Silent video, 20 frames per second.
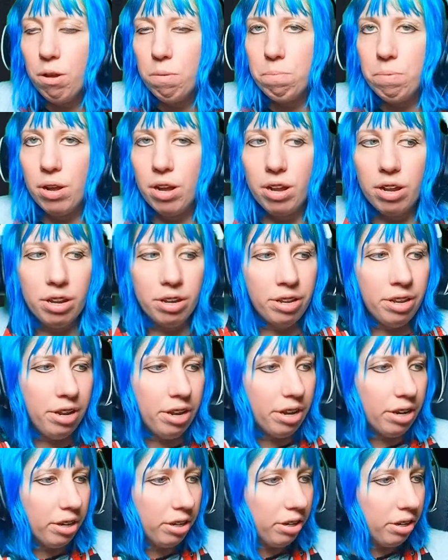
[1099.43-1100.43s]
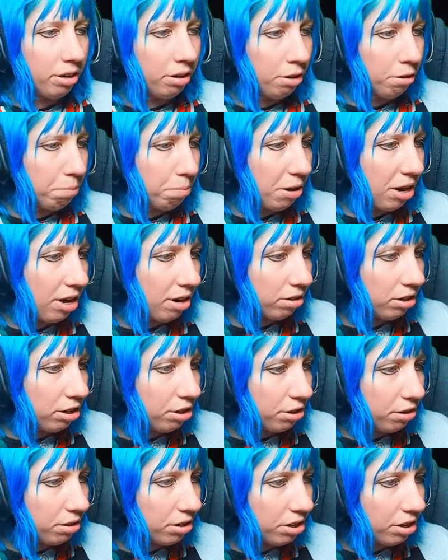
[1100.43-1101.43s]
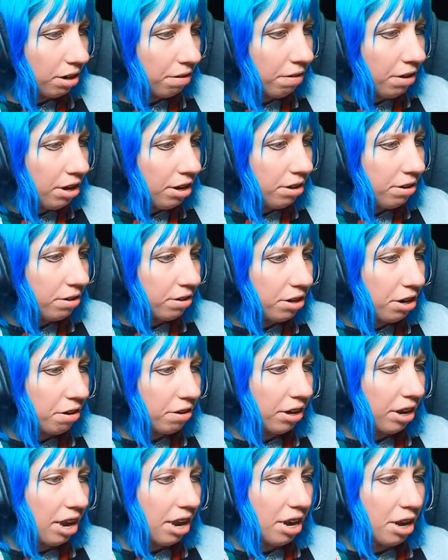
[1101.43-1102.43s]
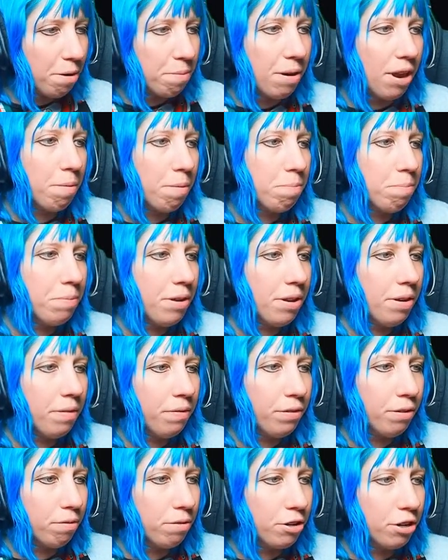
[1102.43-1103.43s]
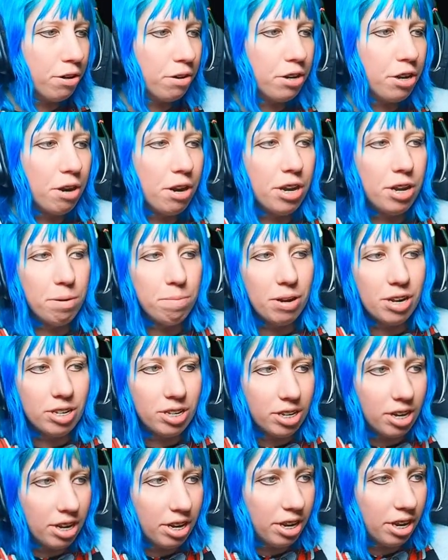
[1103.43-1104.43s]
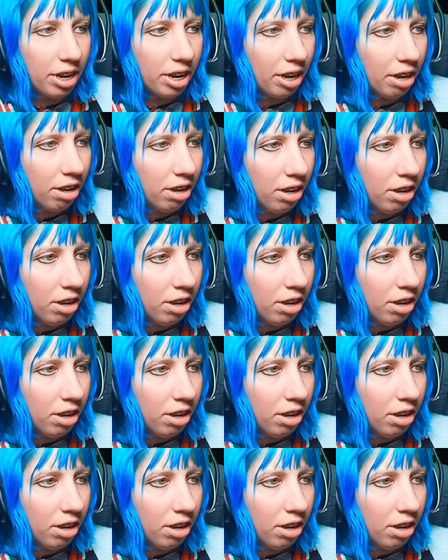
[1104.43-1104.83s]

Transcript: but yeah, you'll be able to do stuff. Not going anywhere. Beautiful. Don't go anywhere. Stay here.